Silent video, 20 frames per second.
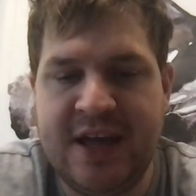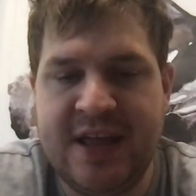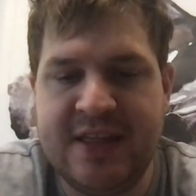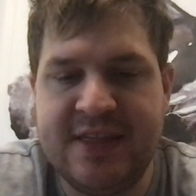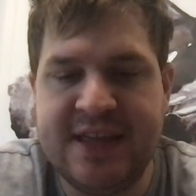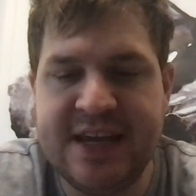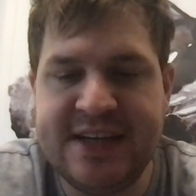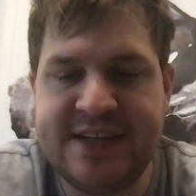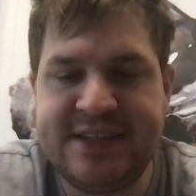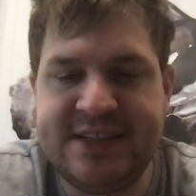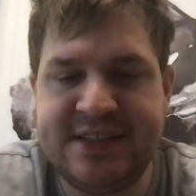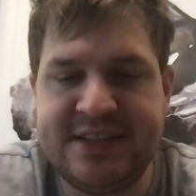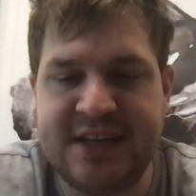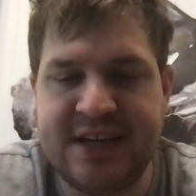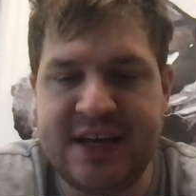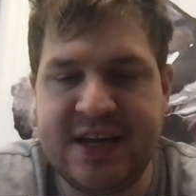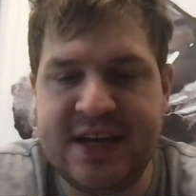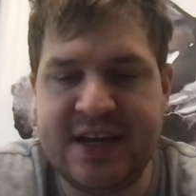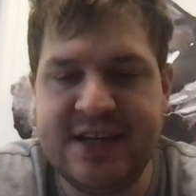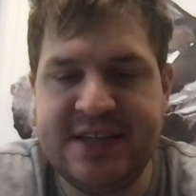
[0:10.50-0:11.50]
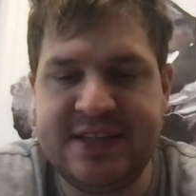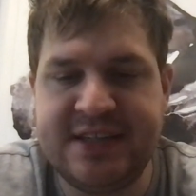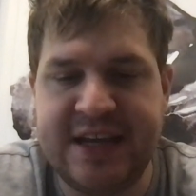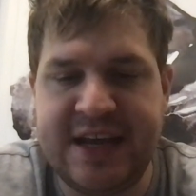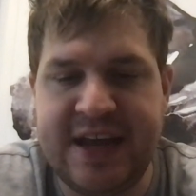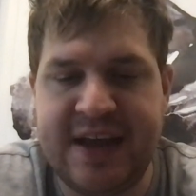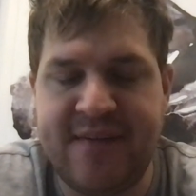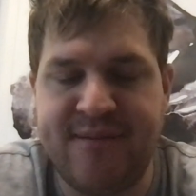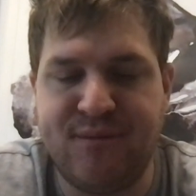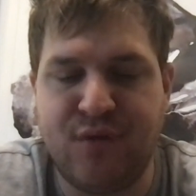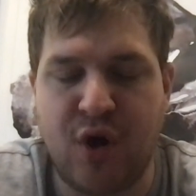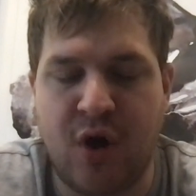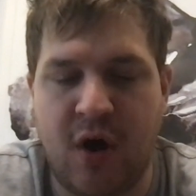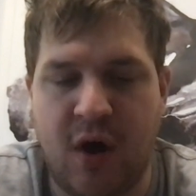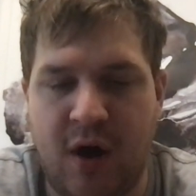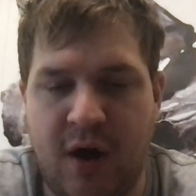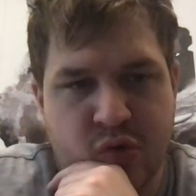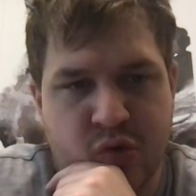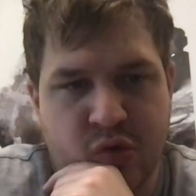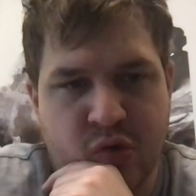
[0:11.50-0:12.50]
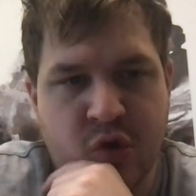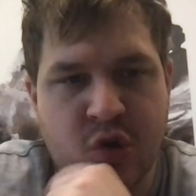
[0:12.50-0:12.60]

This is Sam Vaughan.